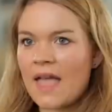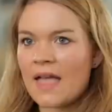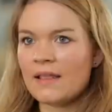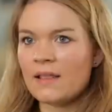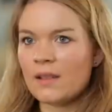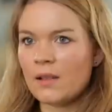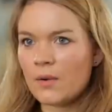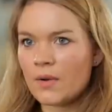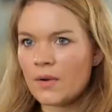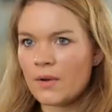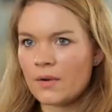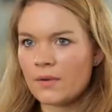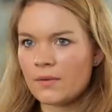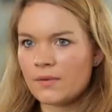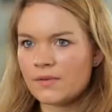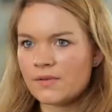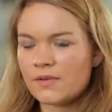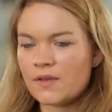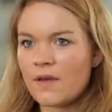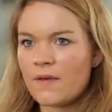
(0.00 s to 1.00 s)
add
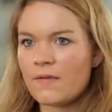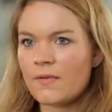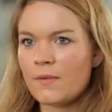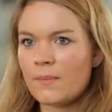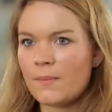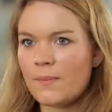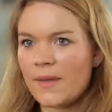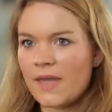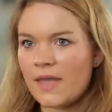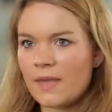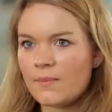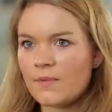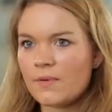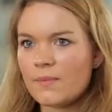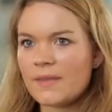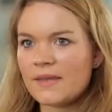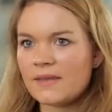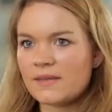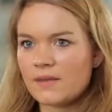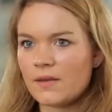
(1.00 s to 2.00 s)
logos of the
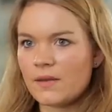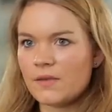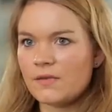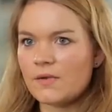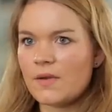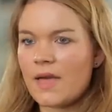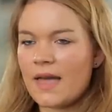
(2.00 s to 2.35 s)
payment method you